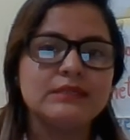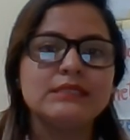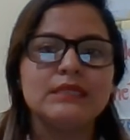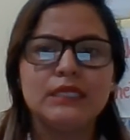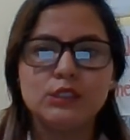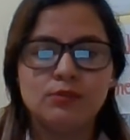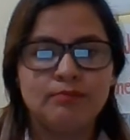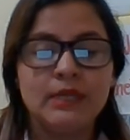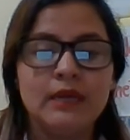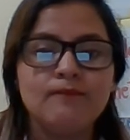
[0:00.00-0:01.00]
lesson
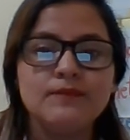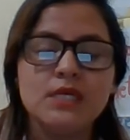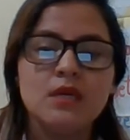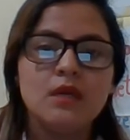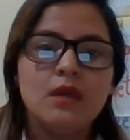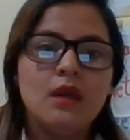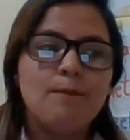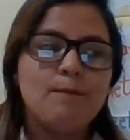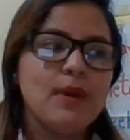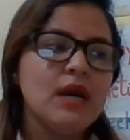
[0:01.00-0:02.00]
plan.
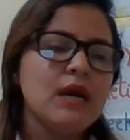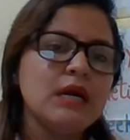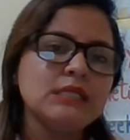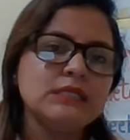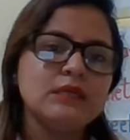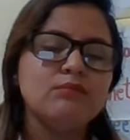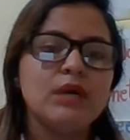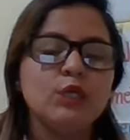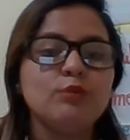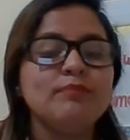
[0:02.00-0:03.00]
But in
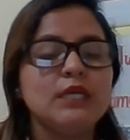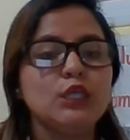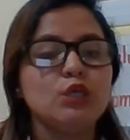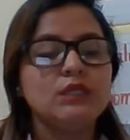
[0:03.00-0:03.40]
my opinion,